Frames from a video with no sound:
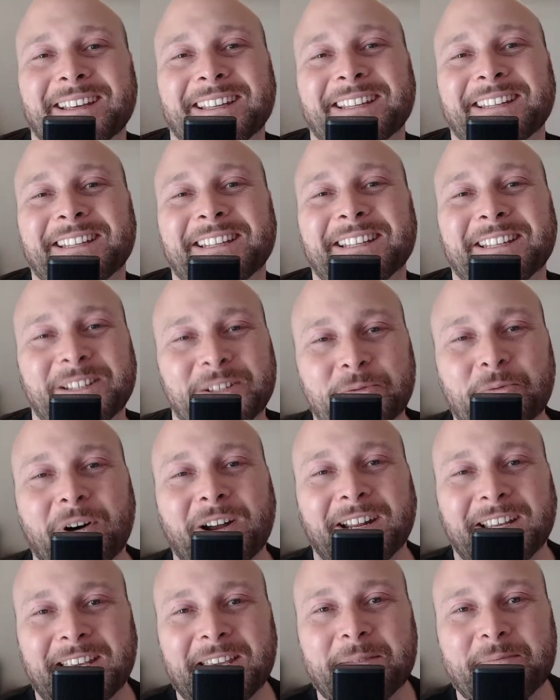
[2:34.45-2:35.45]
You want to
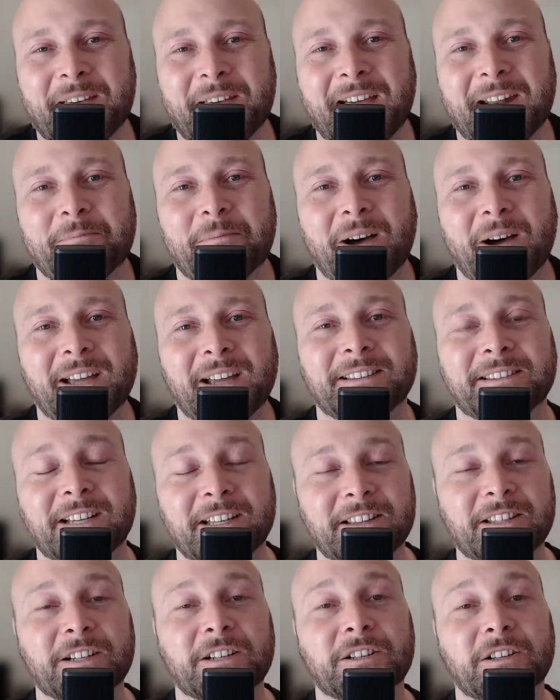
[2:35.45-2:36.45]
keep that in mind that
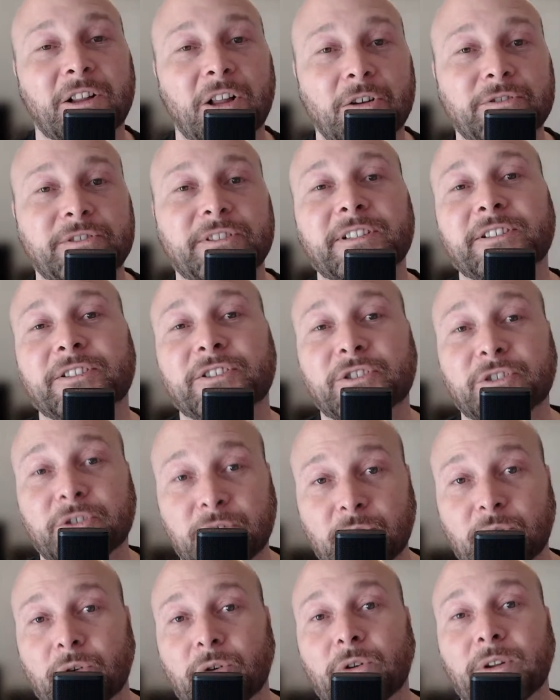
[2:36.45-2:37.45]
the closest
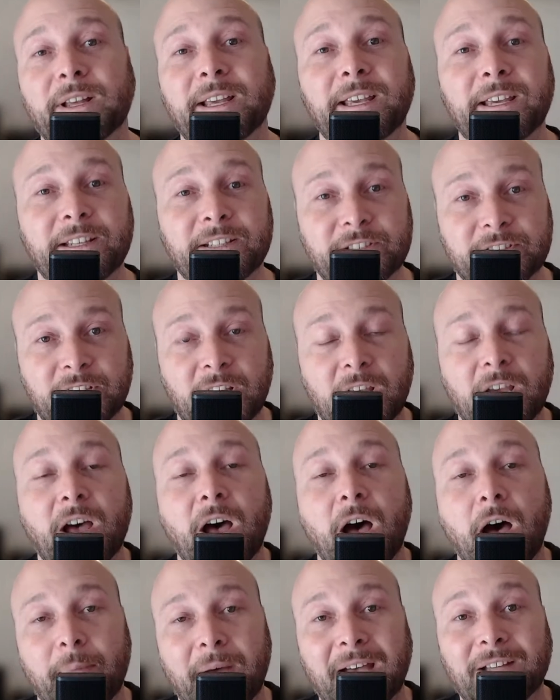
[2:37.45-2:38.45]
school is
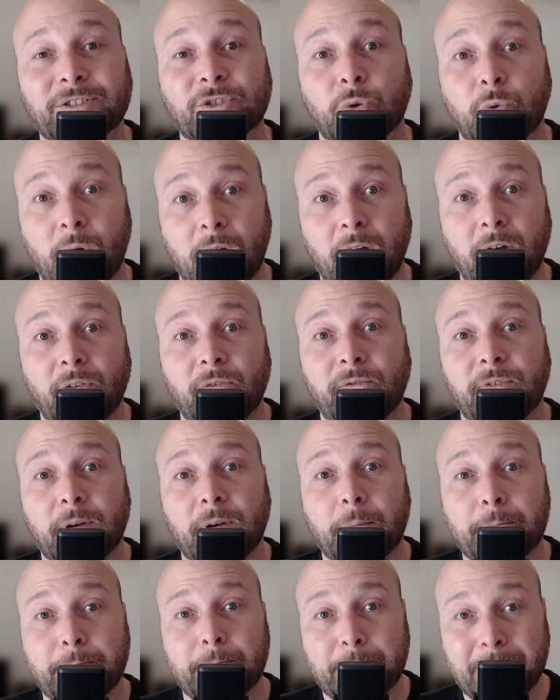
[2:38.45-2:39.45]
about 12
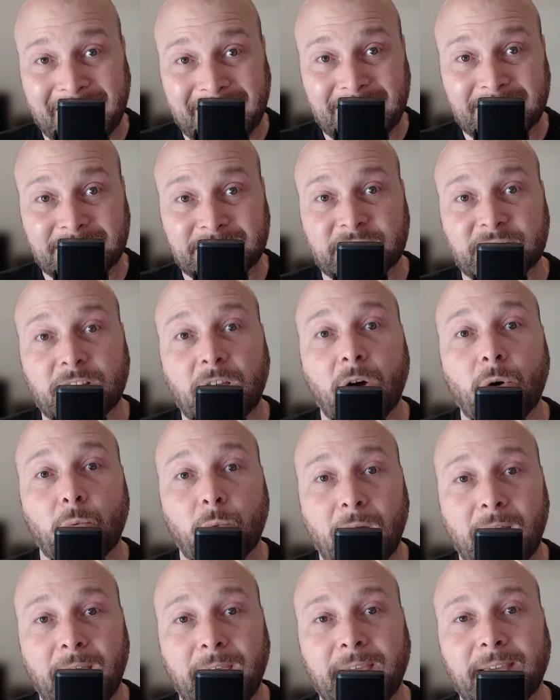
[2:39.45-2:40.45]
minutes
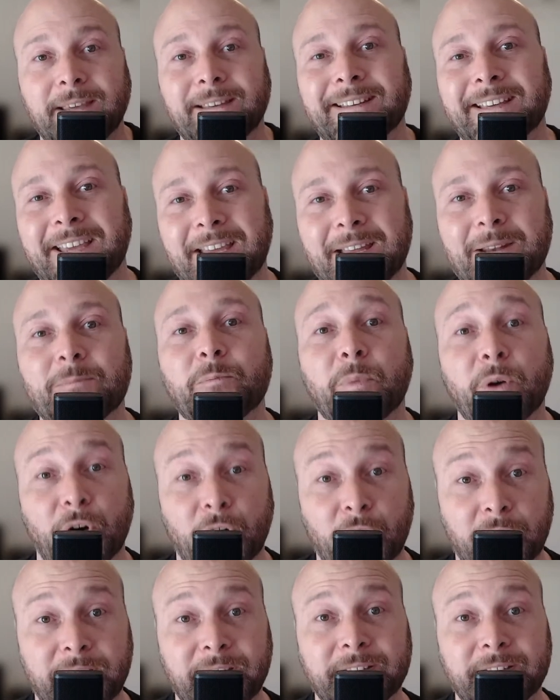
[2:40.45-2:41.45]
away in
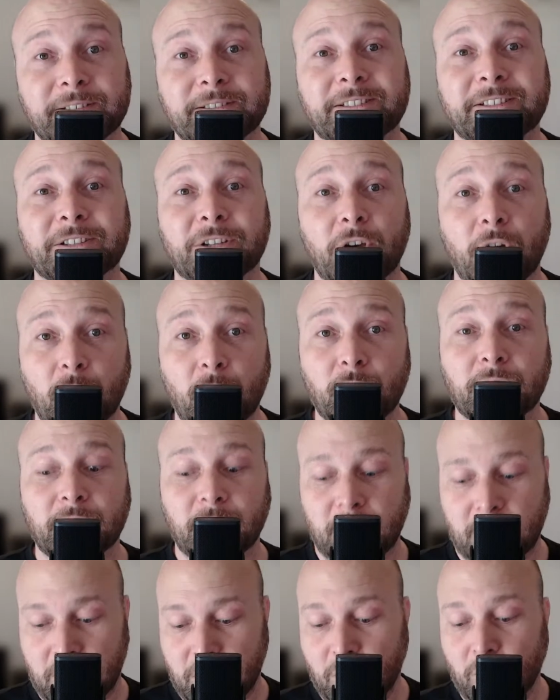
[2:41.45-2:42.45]
Perkins,
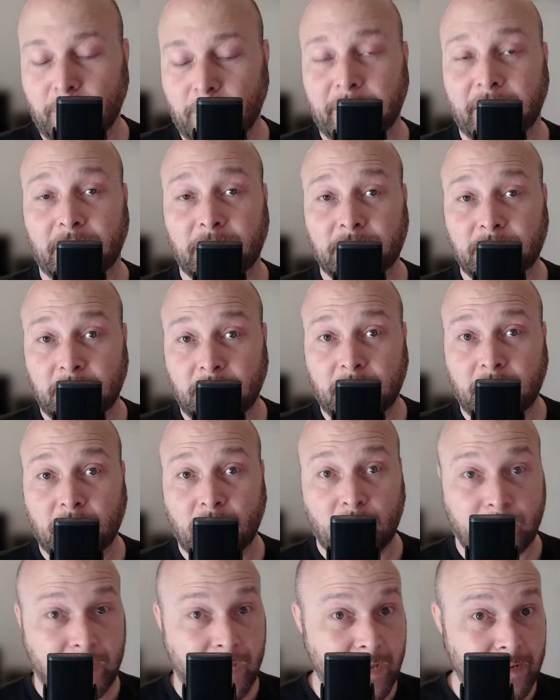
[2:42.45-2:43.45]
Oklahoma.
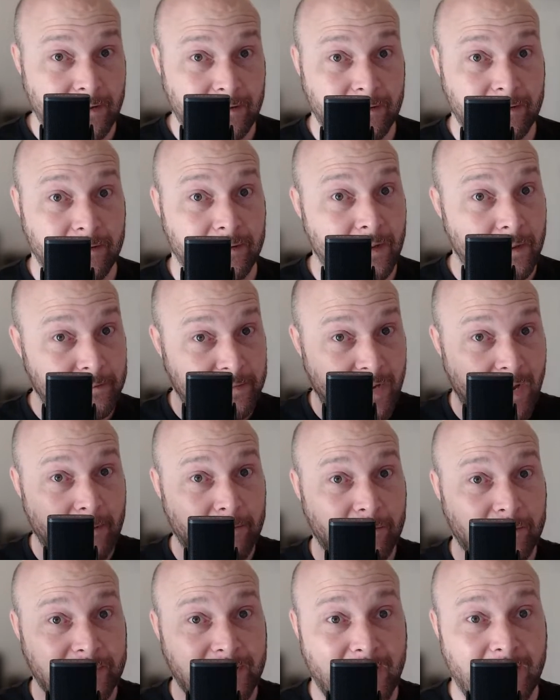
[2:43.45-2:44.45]
Okay, thumbs up.
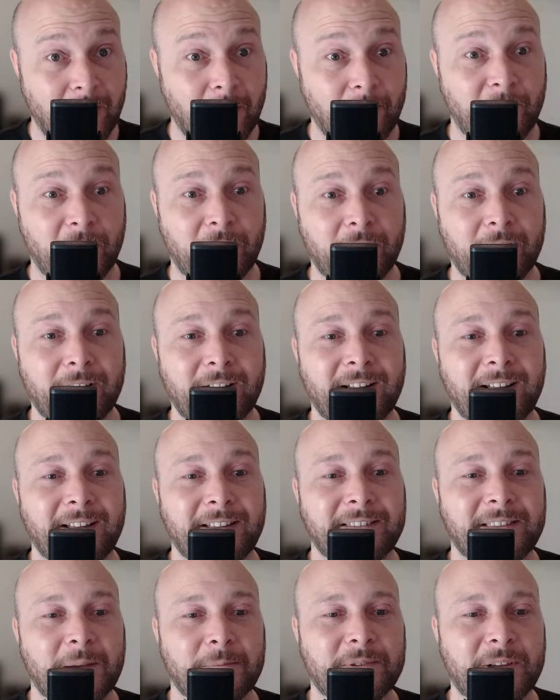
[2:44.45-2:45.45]
Was that helpful?
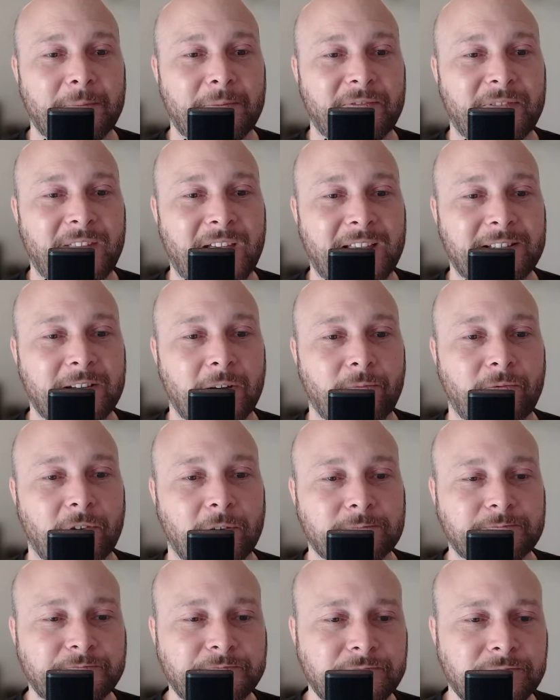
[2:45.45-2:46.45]
Thumbs up if that's helpful.
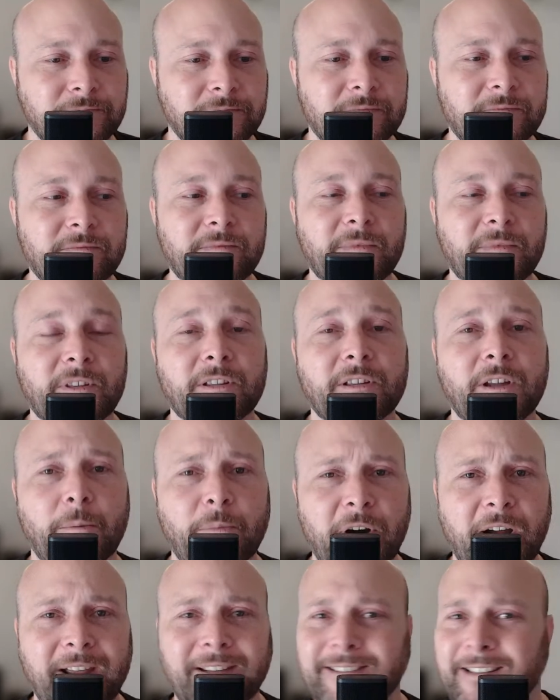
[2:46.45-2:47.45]
Number
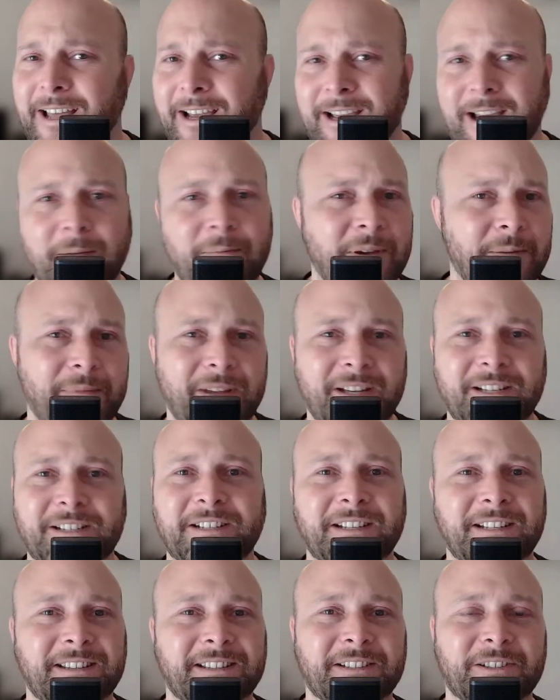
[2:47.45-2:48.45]
8, like I've been
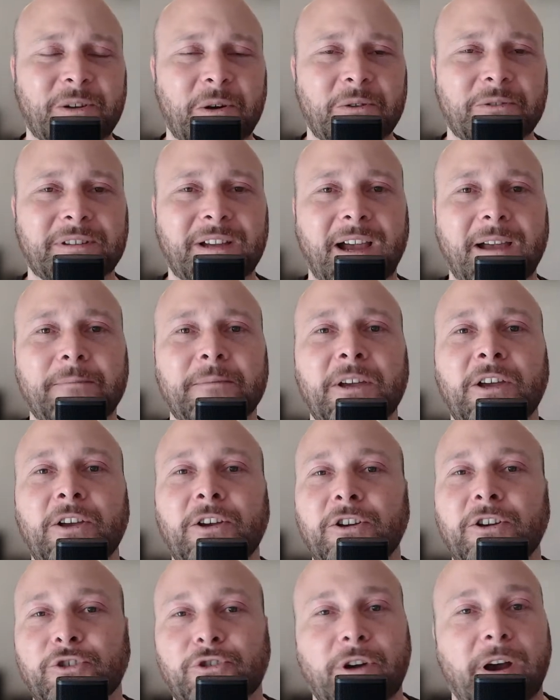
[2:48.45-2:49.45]
mentioning this whole time,
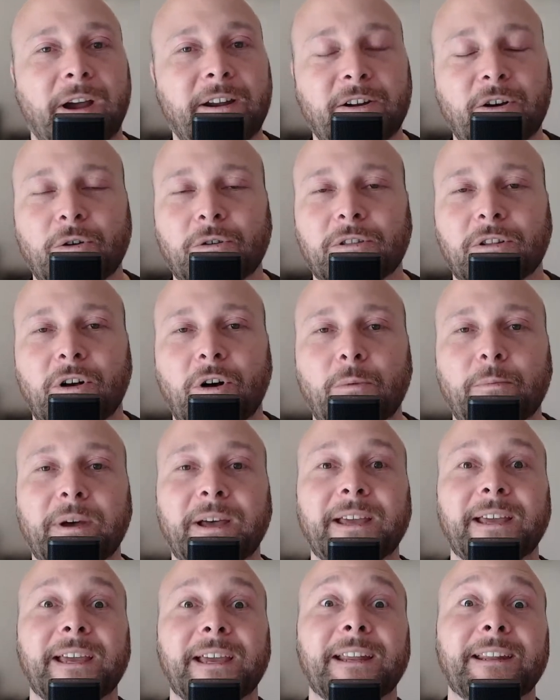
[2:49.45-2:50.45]
Tryon, Oklahoma,
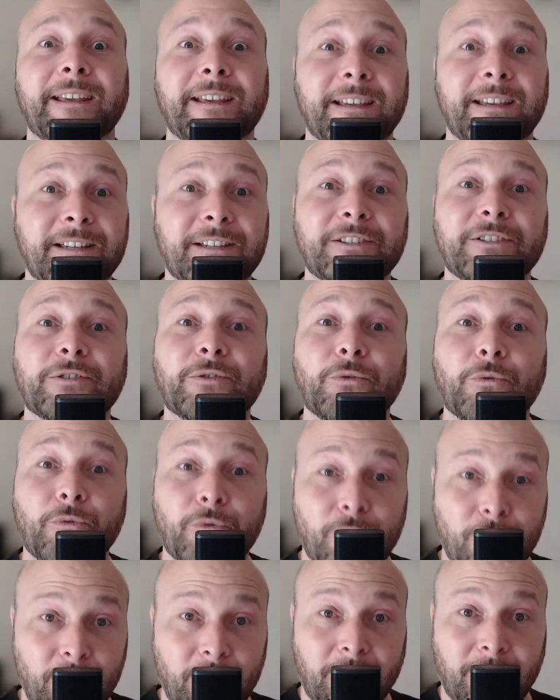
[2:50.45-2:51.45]
it is
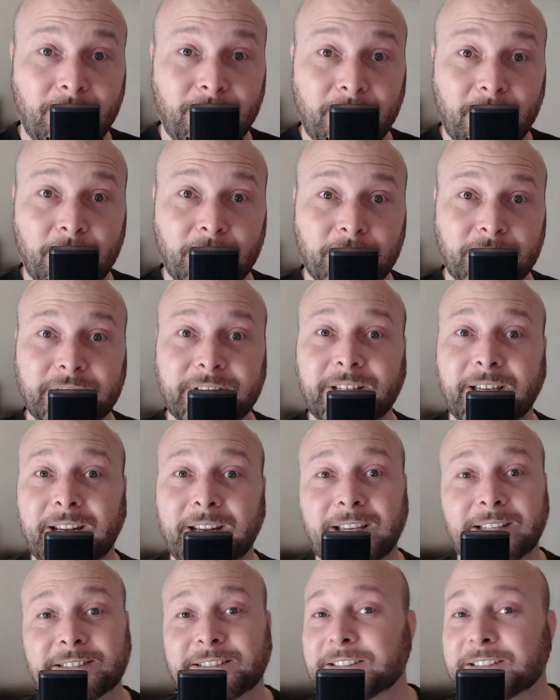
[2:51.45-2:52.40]
rural, folks. It is.